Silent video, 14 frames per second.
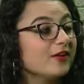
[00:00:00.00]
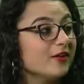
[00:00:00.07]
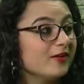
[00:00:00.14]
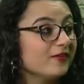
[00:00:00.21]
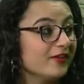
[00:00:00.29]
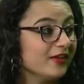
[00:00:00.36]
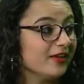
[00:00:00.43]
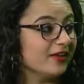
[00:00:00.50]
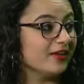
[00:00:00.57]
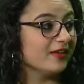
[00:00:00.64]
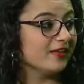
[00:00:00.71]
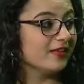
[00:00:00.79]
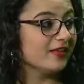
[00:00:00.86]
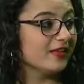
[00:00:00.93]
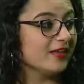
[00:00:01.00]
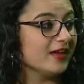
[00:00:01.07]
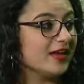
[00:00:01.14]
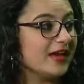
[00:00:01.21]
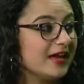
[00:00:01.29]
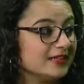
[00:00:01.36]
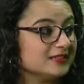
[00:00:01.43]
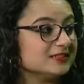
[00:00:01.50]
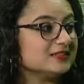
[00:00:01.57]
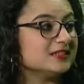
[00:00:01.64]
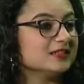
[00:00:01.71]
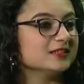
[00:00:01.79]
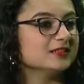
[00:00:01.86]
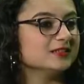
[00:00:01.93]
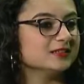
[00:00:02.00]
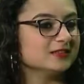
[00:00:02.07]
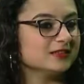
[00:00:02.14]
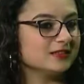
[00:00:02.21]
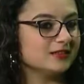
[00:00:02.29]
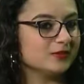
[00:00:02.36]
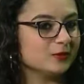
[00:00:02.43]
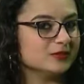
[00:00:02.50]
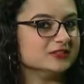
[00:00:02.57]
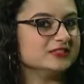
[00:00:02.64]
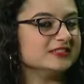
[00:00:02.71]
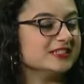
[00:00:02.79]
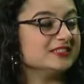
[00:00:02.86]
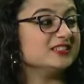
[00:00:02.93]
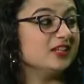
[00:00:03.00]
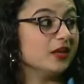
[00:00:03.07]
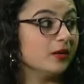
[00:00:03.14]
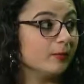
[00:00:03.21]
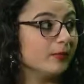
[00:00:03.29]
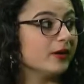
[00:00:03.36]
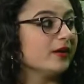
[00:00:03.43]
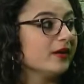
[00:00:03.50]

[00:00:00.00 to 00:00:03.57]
Irving has the Golden State's number.